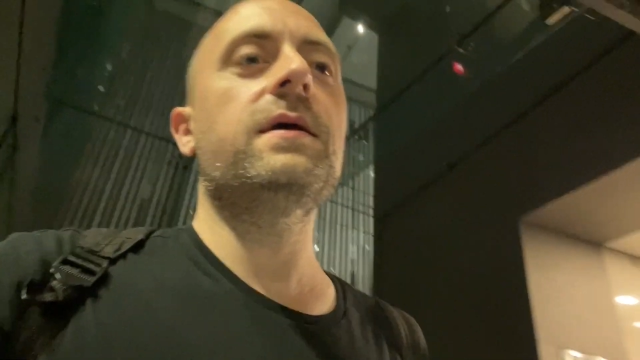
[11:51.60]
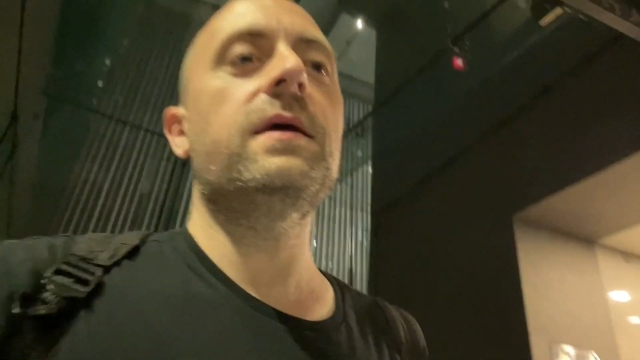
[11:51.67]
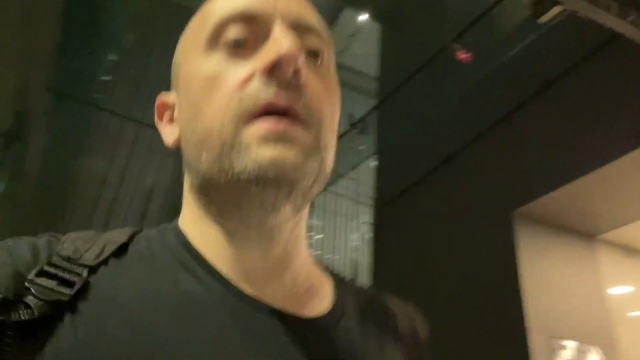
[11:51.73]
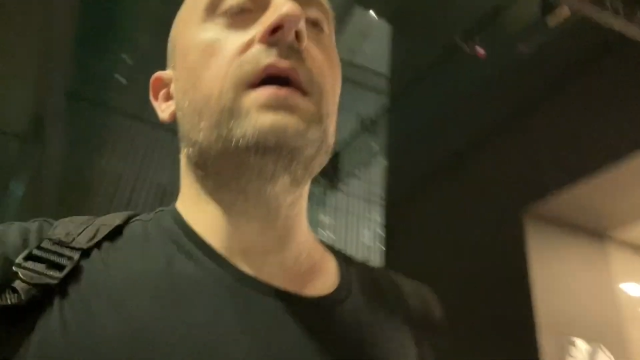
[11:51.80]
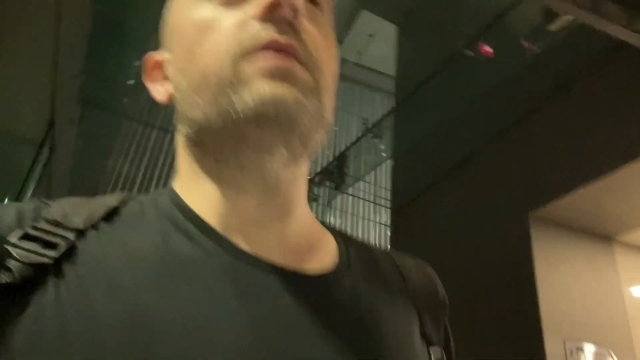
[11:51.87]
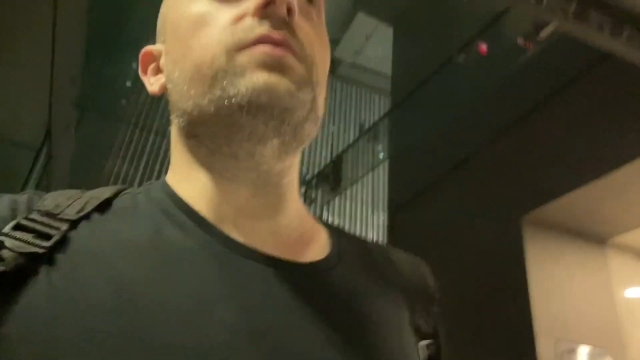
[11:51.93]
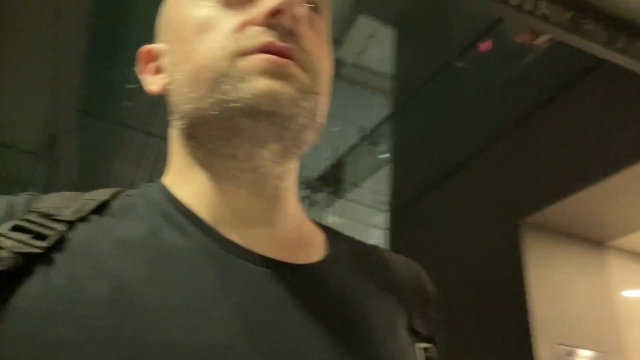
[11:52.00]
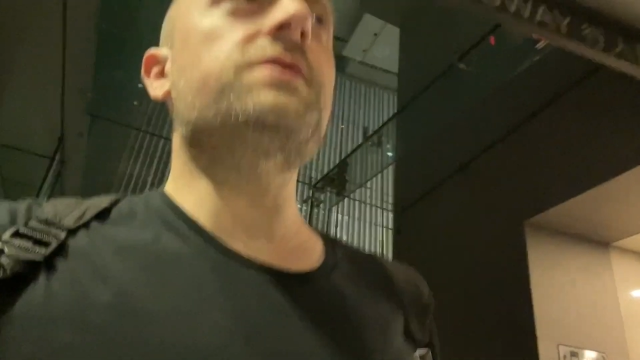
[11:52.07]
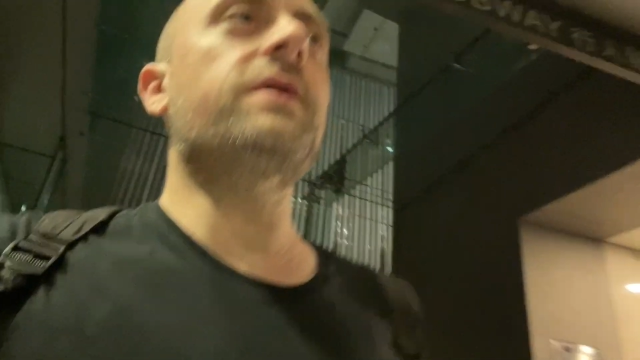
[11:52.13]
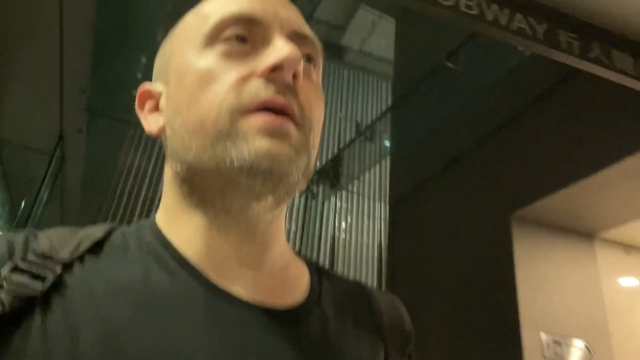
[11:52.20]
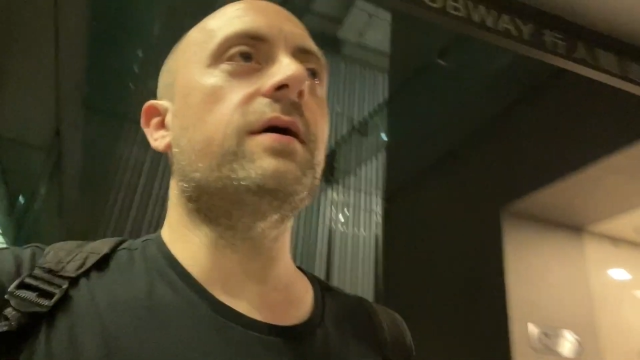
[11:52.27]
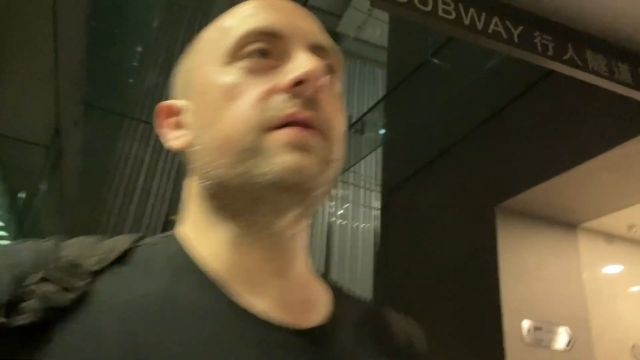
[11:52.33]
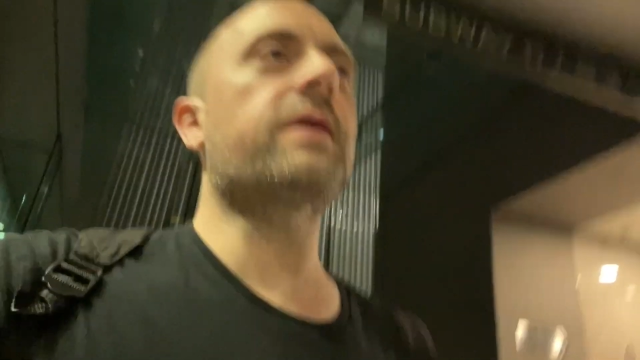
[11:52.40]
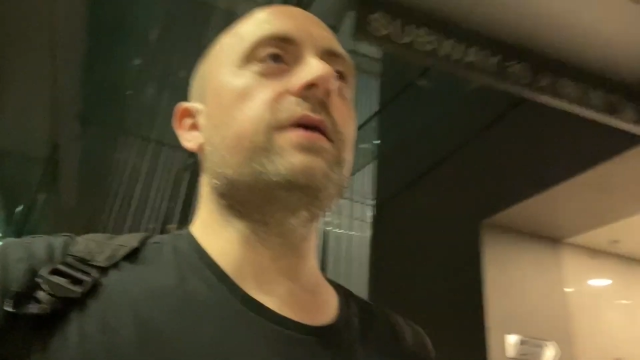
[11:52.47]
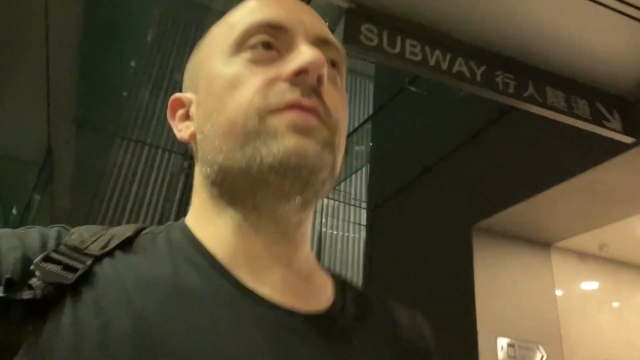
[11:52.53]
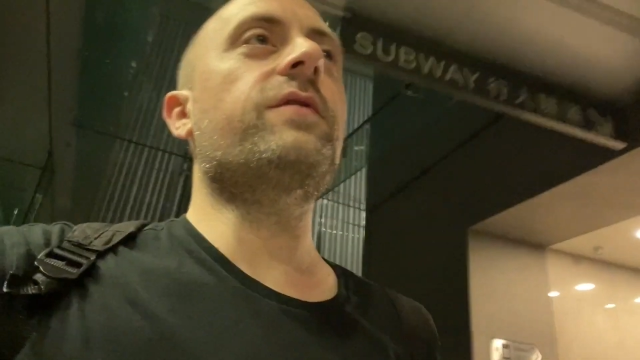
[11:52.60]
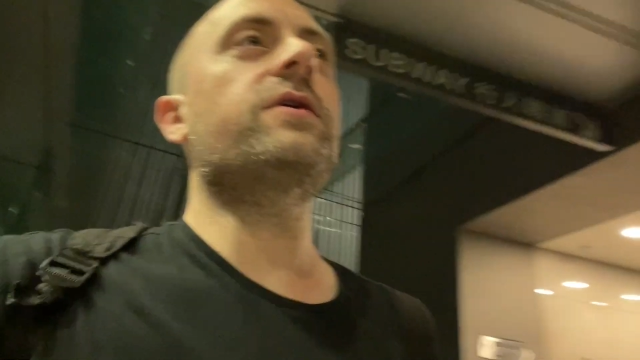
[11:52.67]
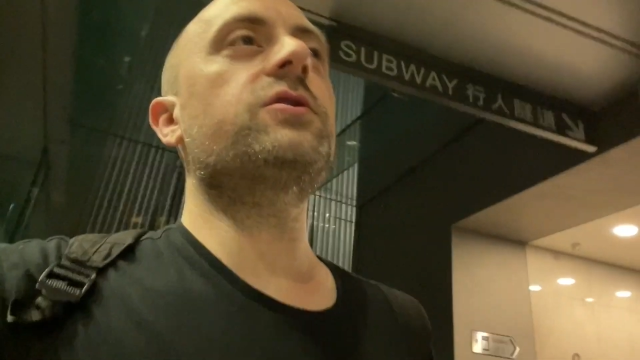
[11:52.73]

And we'll see y'all again very